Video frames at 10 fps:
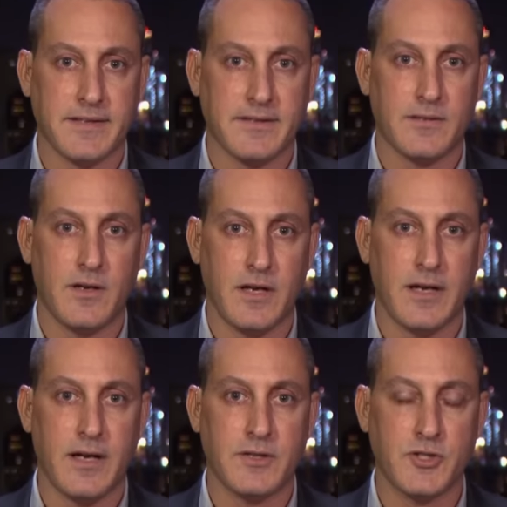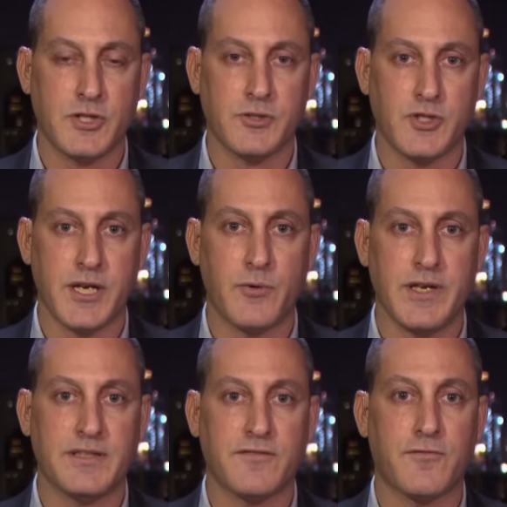that uh,
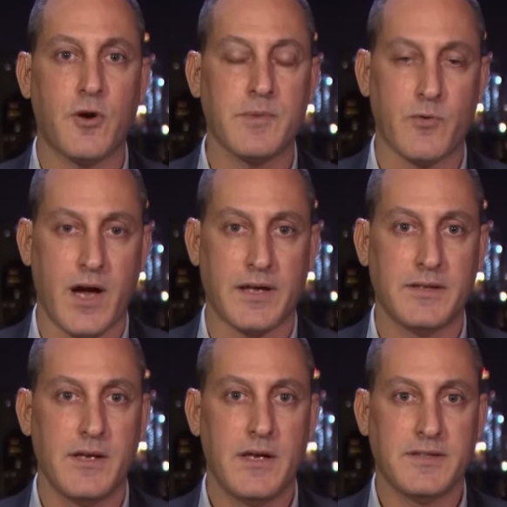generated from Iran,